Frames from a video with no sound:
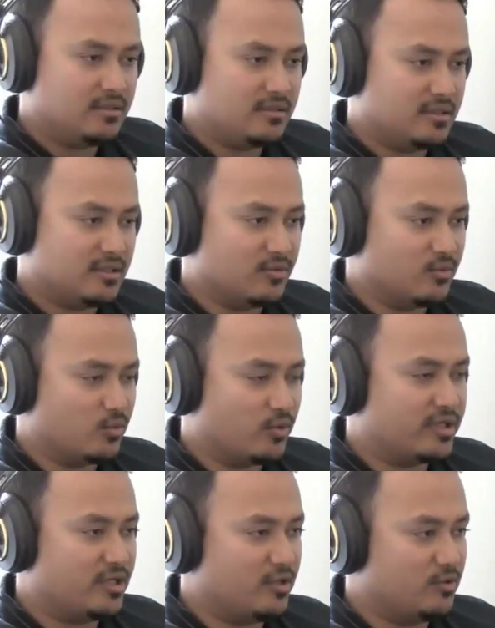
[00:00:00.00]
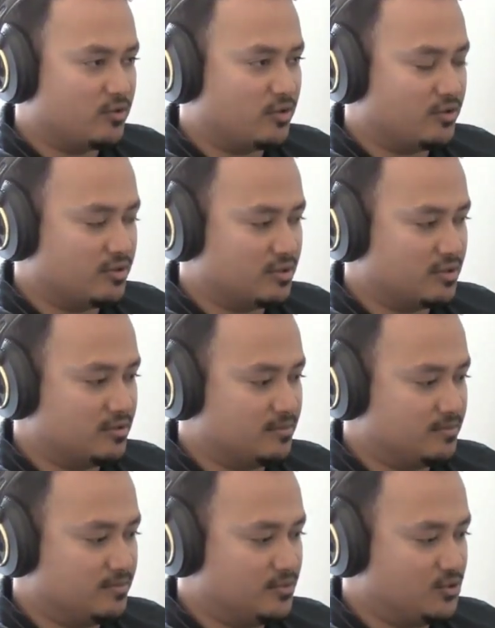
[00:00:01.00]
yeah, right now, currently,
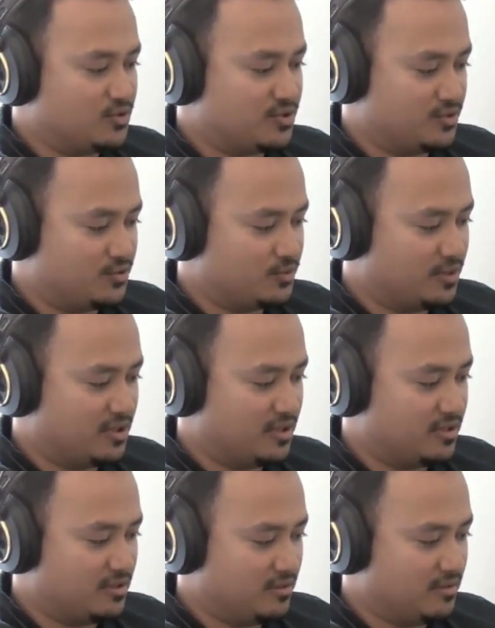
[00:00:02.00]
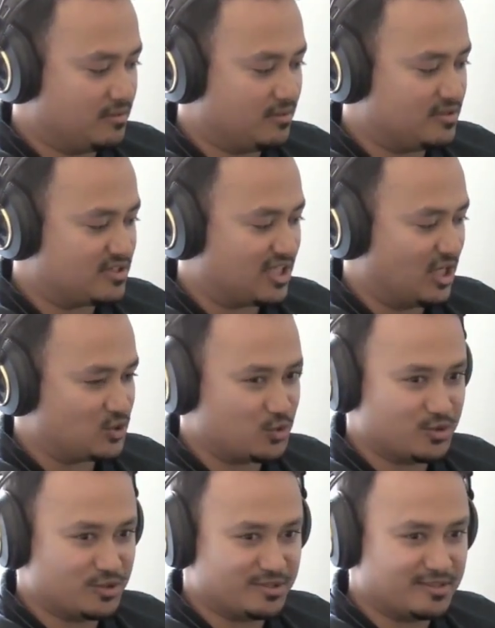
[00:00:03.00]
due to my
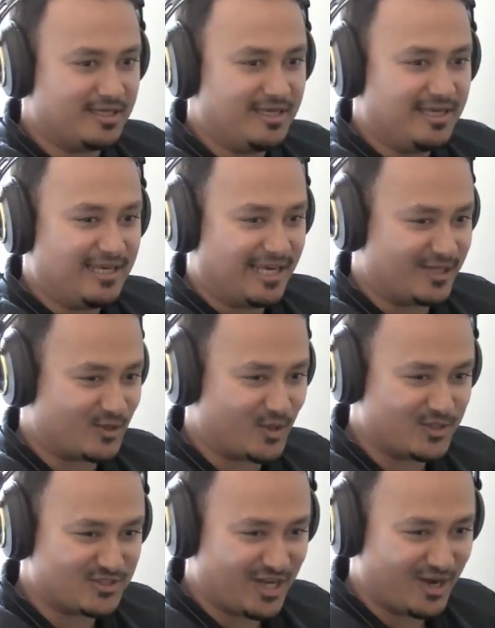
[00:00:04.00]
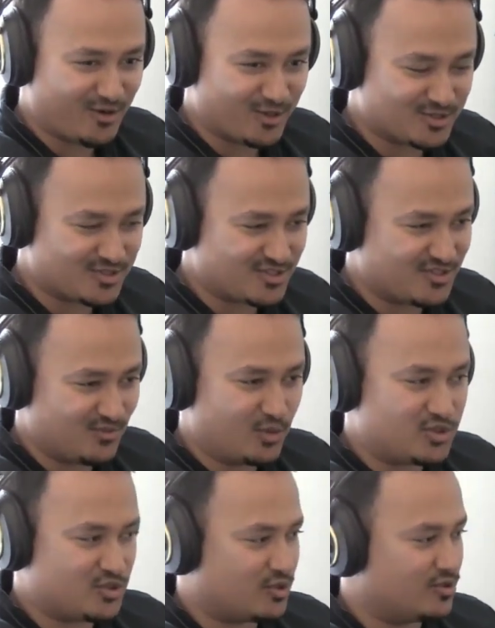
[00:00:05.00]
schedule and and crazy hours,
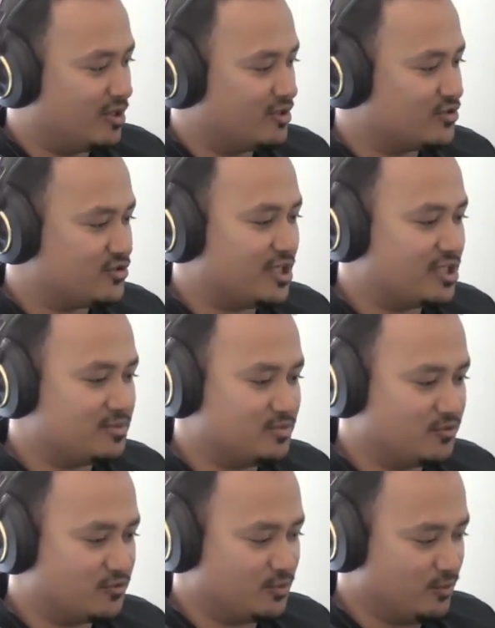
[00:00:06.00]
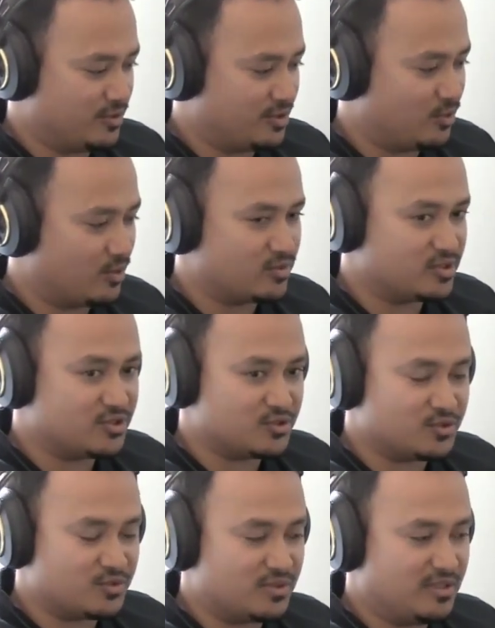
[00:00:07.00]
which are understandable for you know what we yeah.
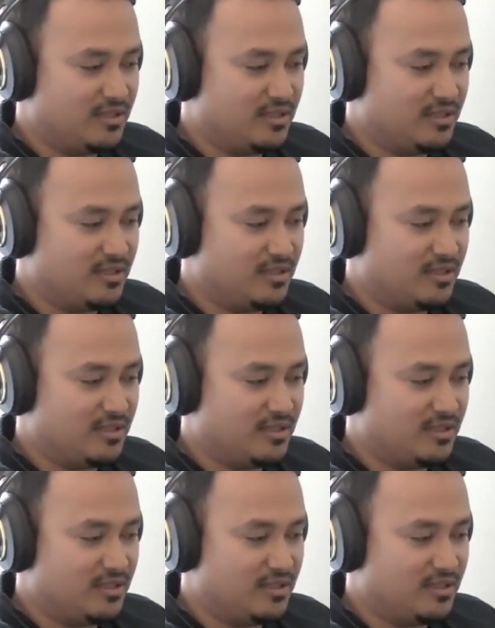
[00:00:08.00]
do.